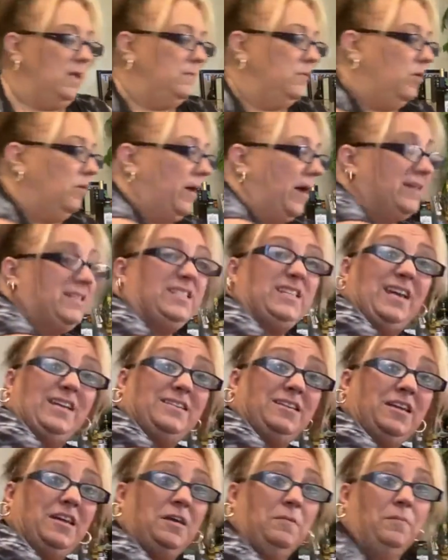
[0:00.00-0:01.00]
home. I sent
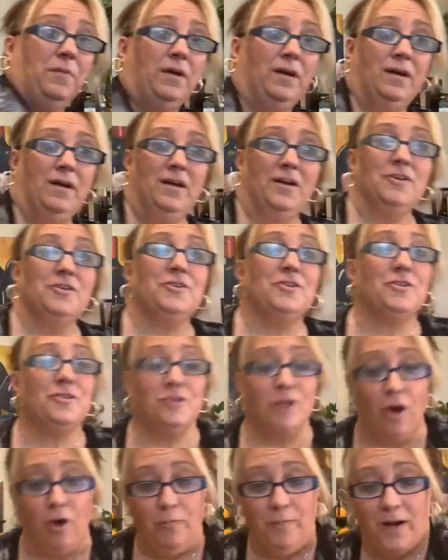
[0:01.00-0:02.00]
him
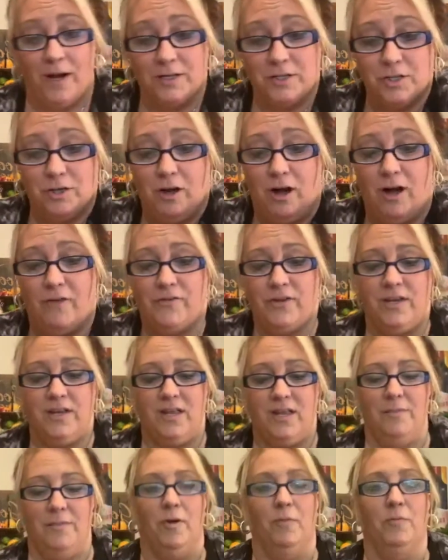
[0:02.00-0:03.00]
so much coffee. He
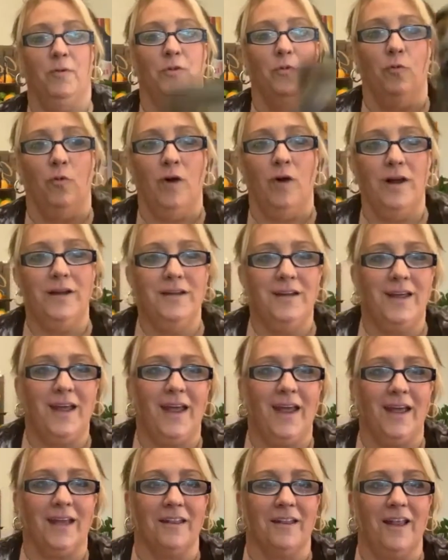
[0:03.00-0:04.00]
came home with one
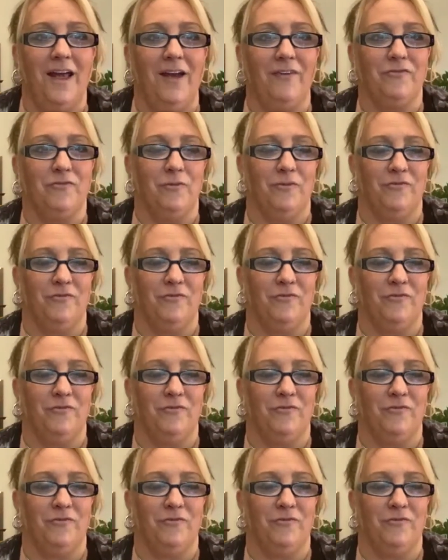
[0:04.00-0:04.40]
can left of